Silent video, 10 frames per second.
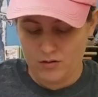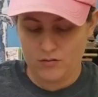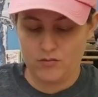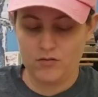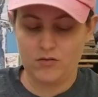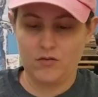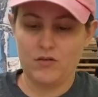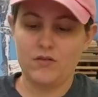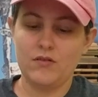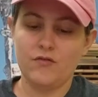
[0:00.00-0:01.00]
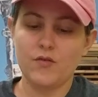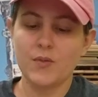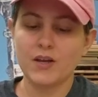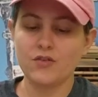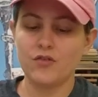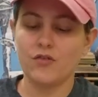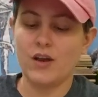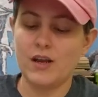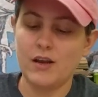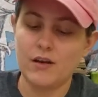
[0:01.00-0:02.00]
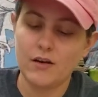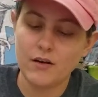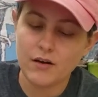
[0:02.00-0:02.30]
So this is for my straight ear.